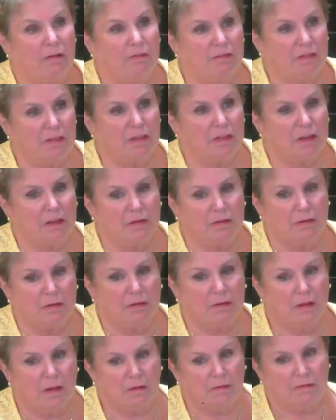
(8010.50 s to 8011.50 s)
of the
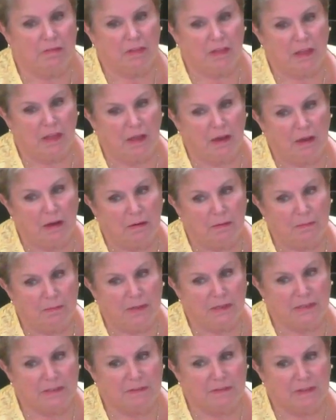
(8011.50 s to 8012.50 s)
of the
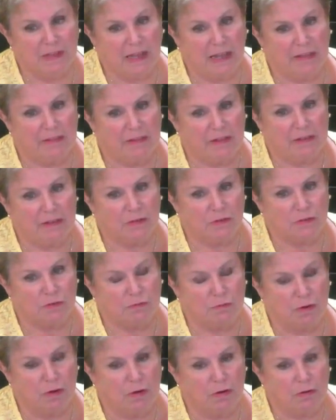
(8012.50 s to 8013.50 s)
piece of land, then there's a
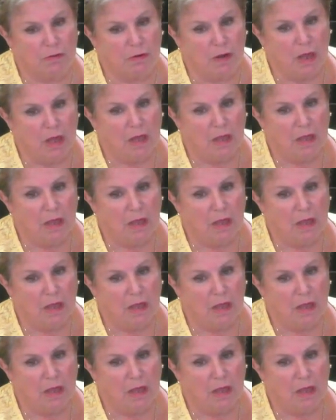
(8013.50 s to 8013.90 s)
road.